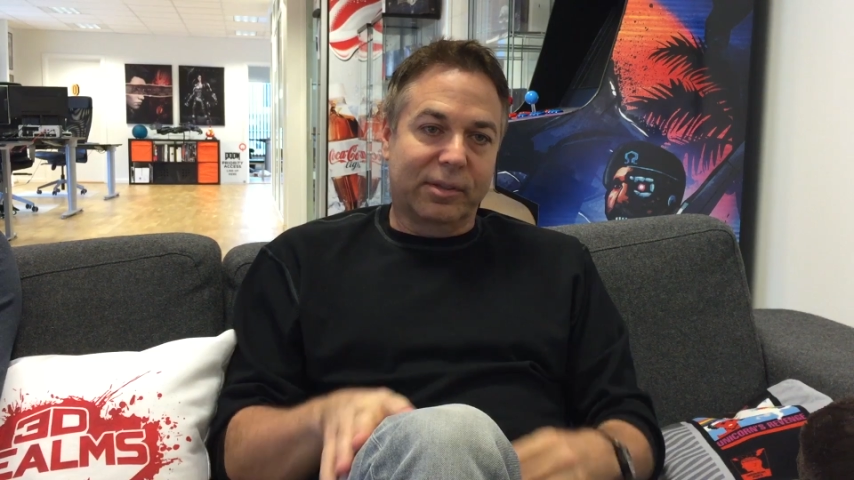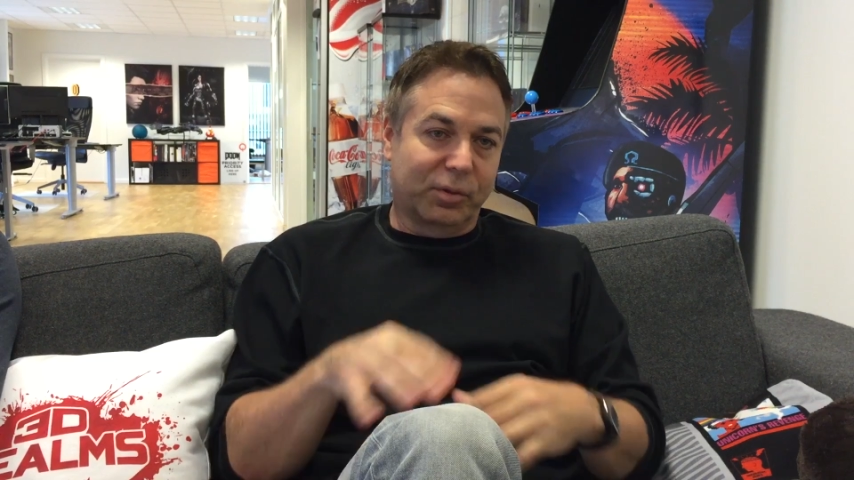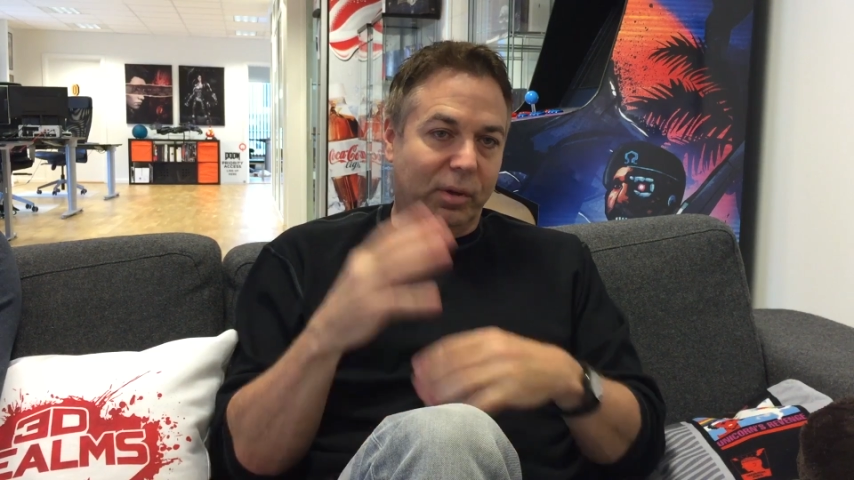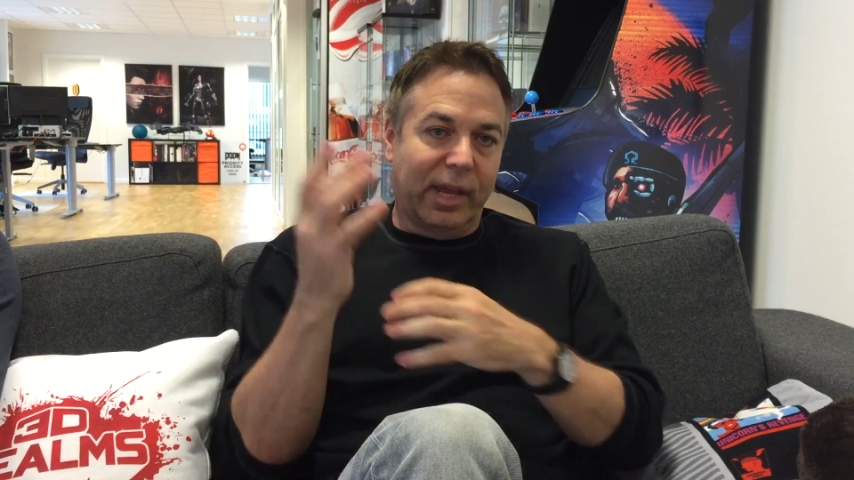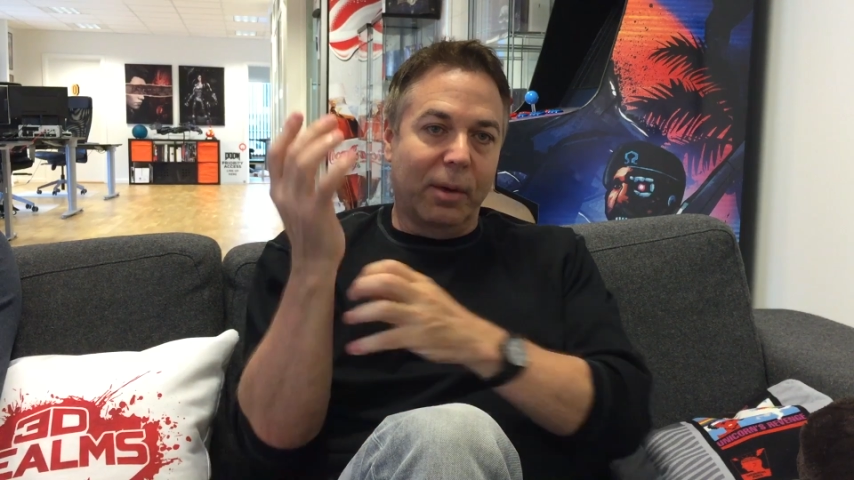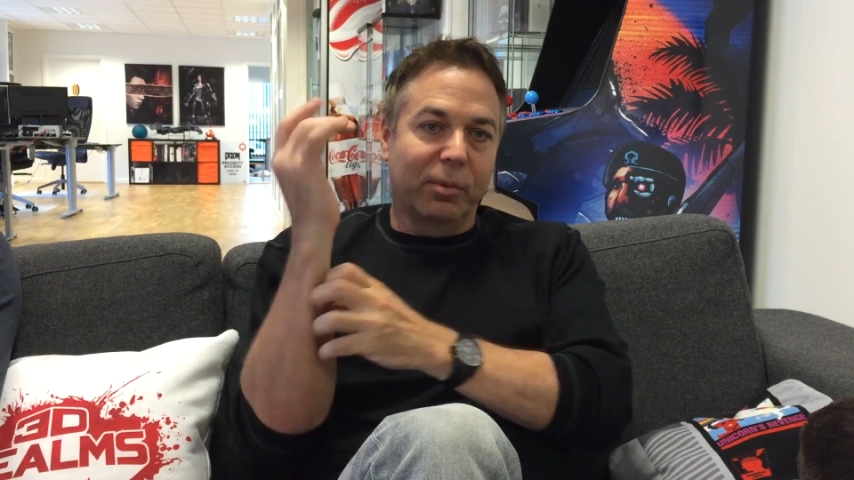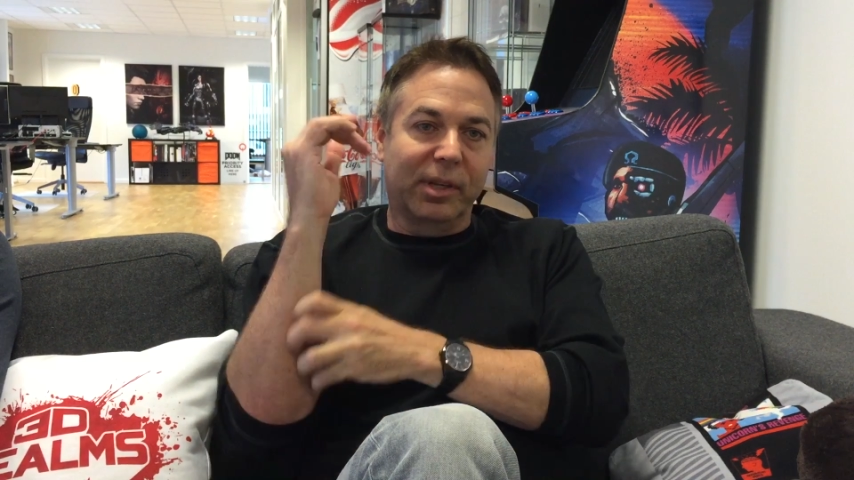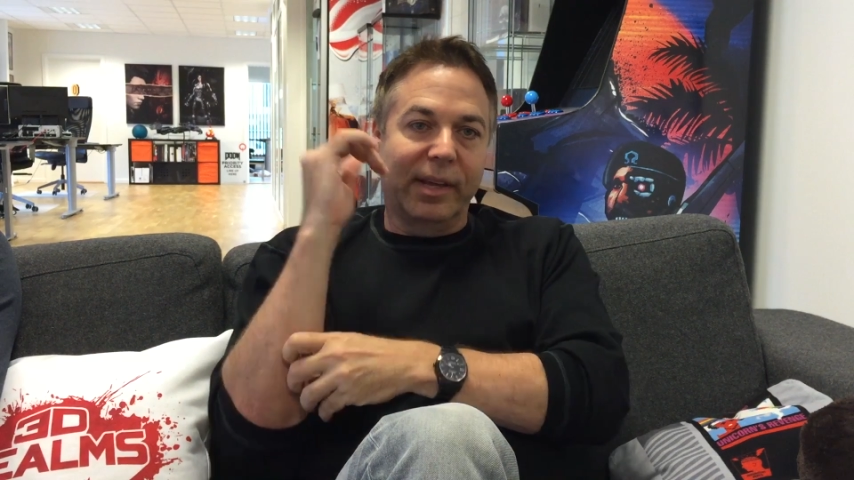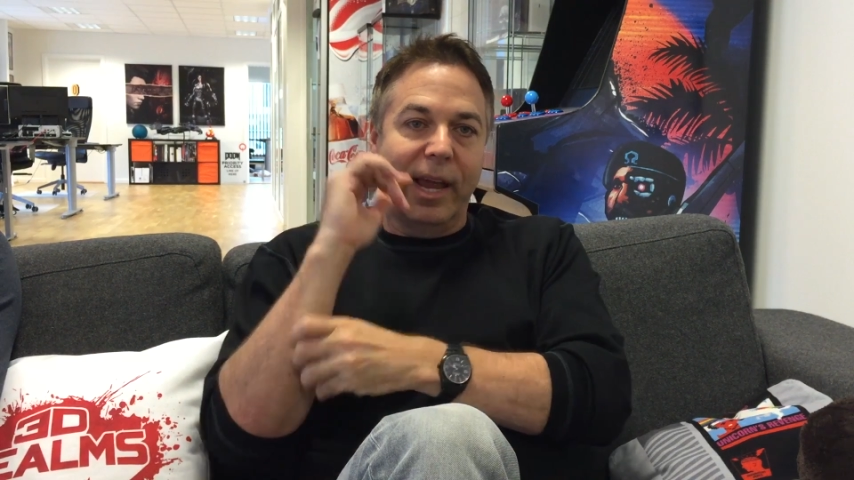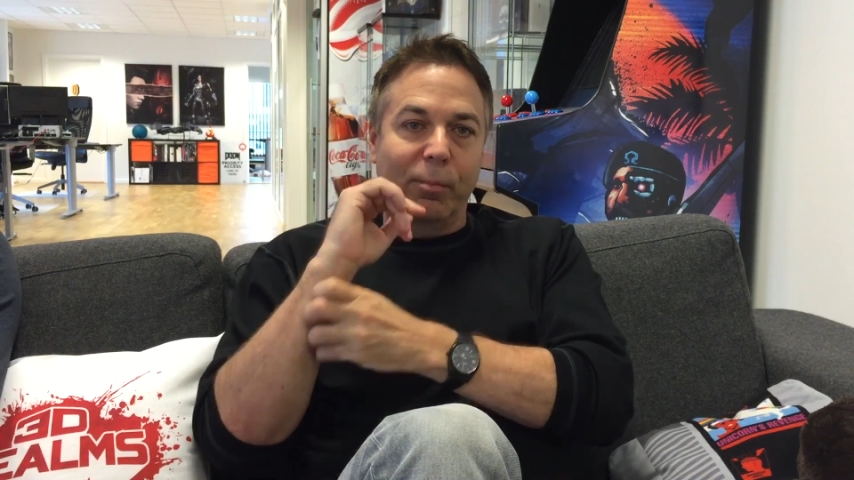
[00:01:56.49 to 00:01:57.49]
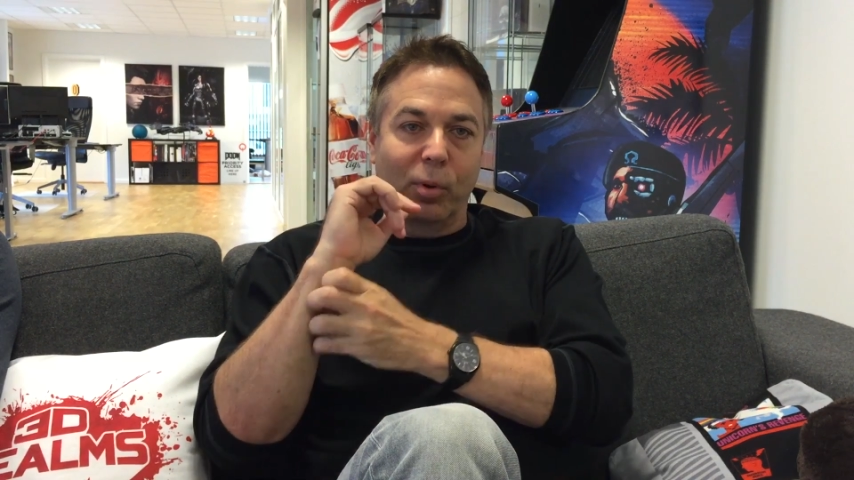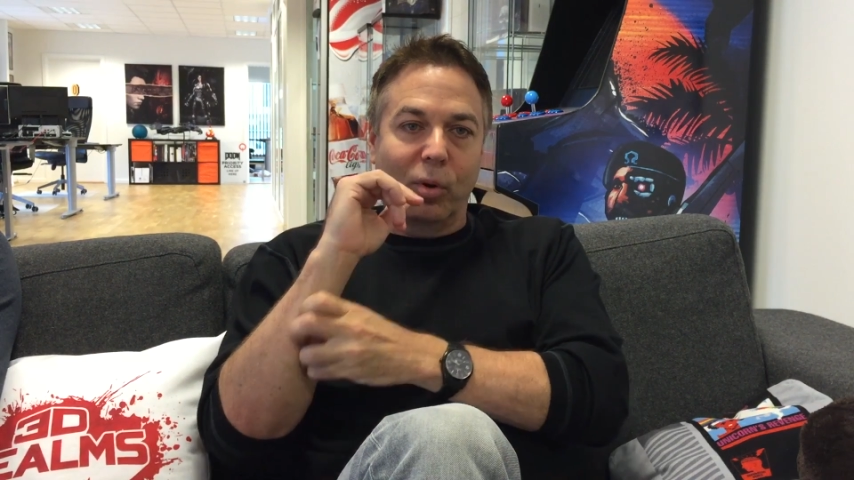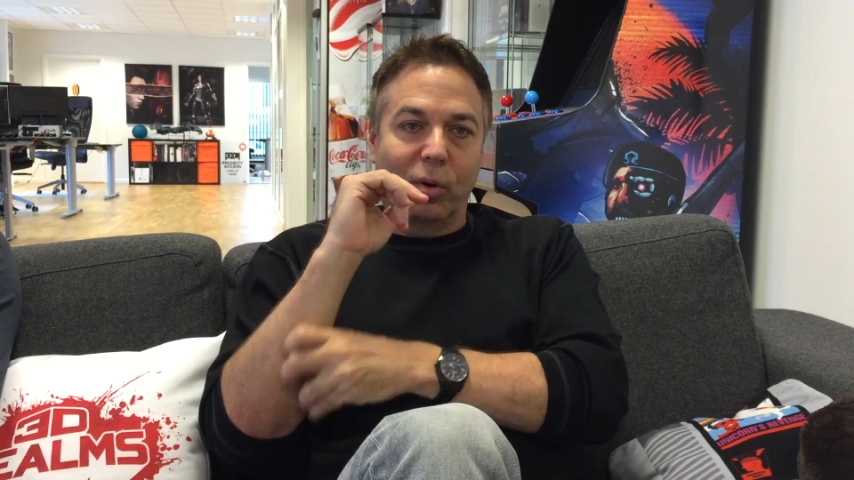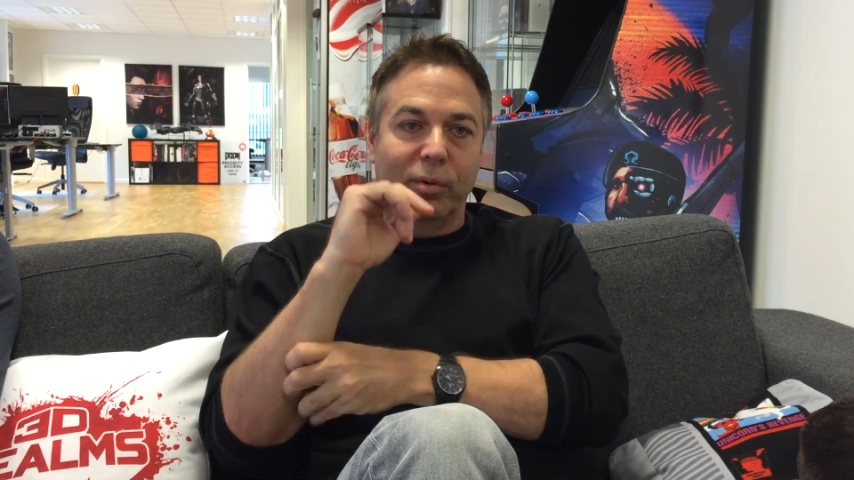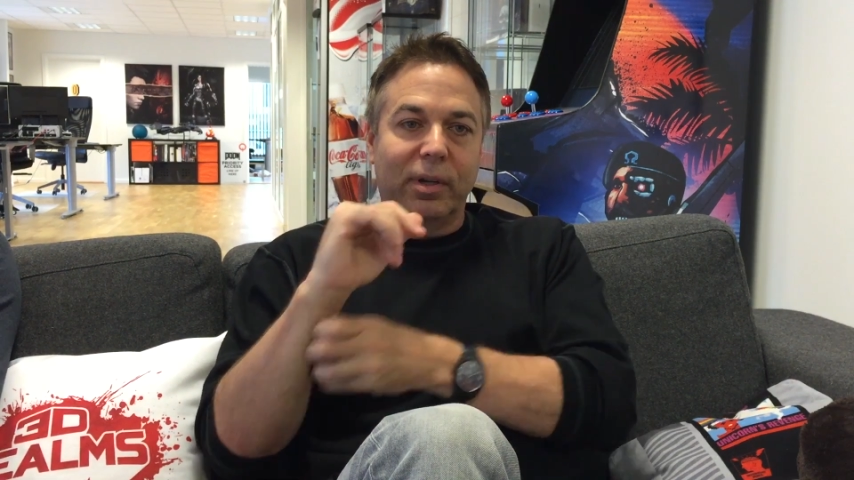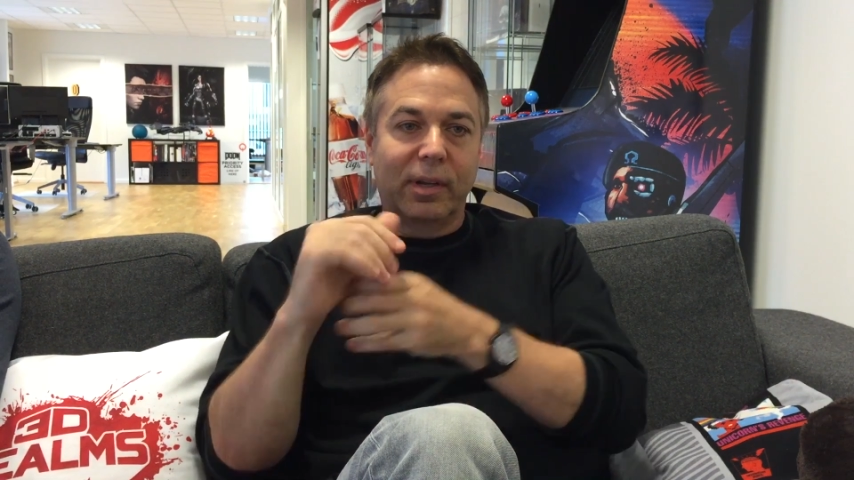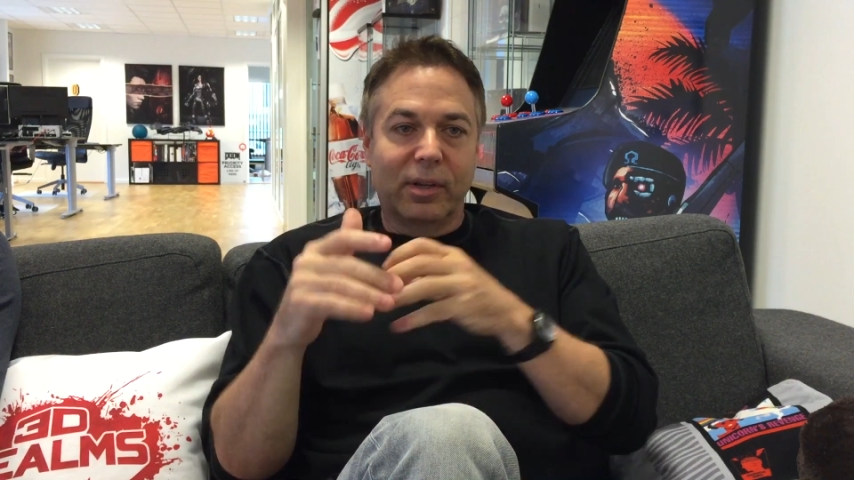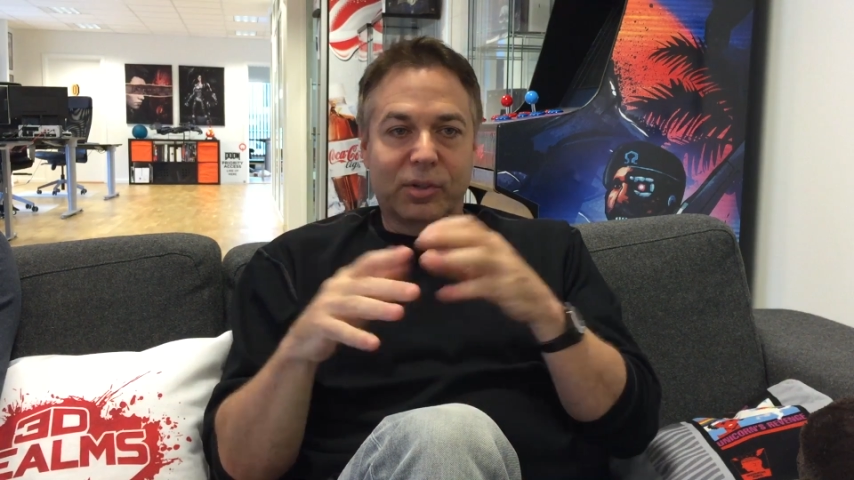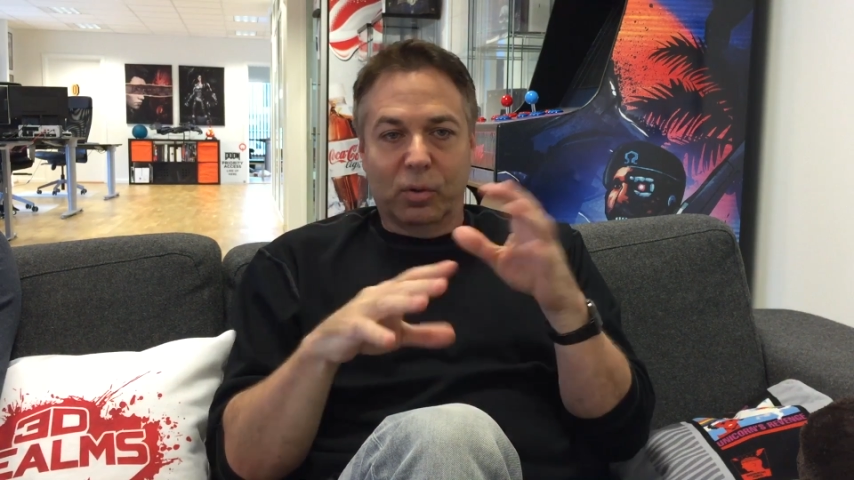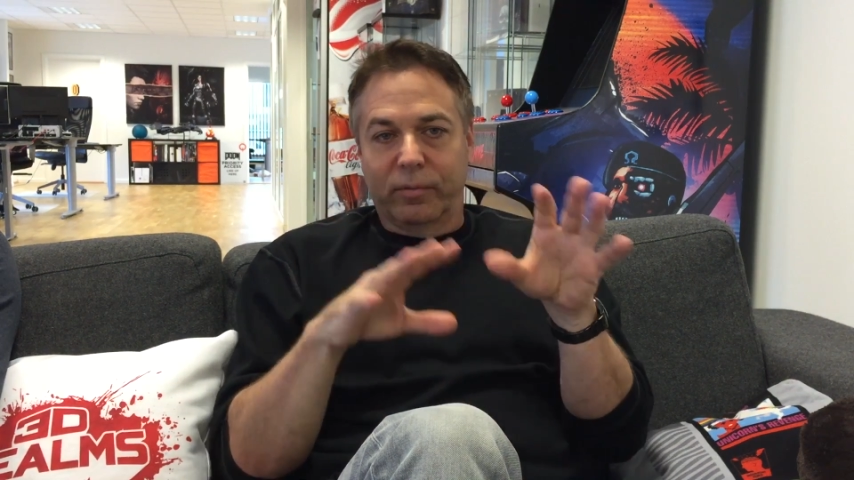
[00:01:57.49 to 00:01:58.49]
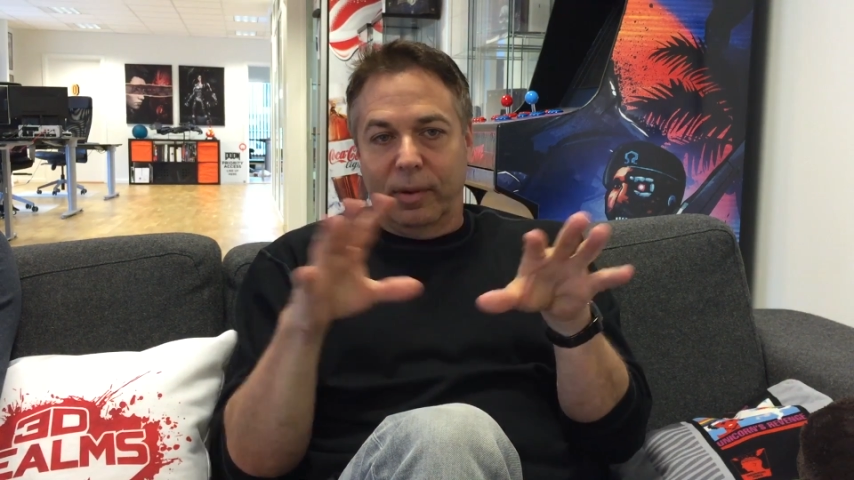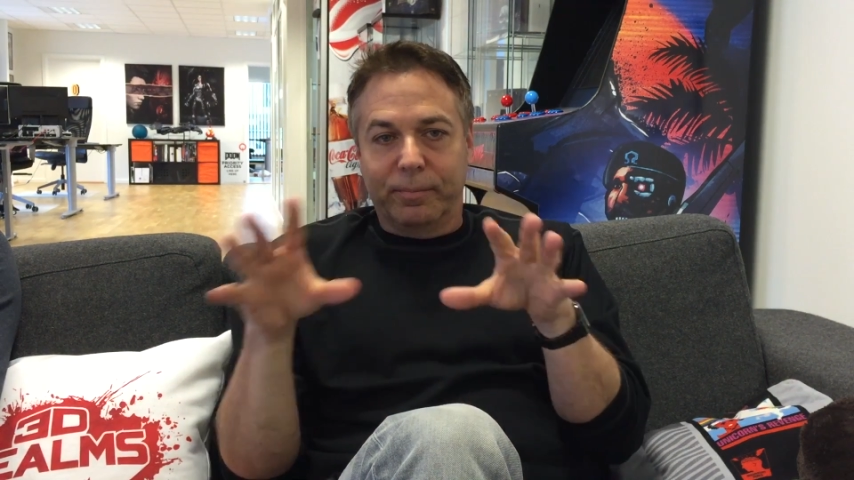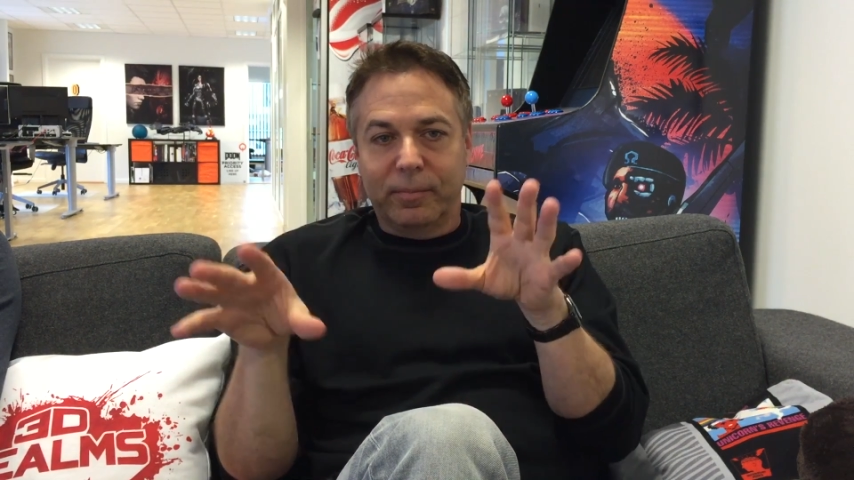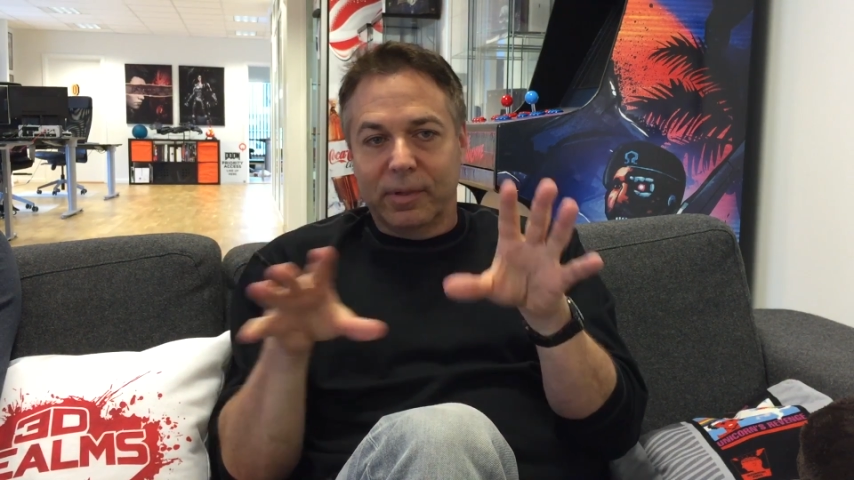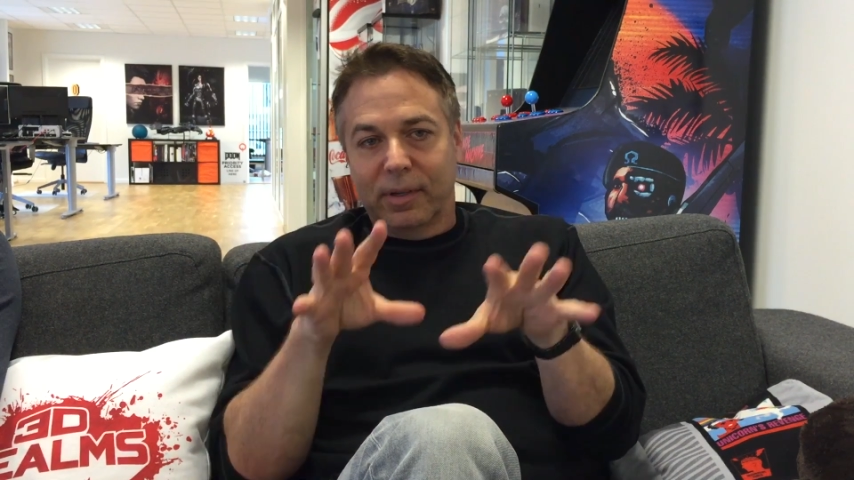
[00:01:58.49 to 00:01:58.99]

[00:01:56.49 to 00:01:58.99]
sort of came up with the game world, sort of a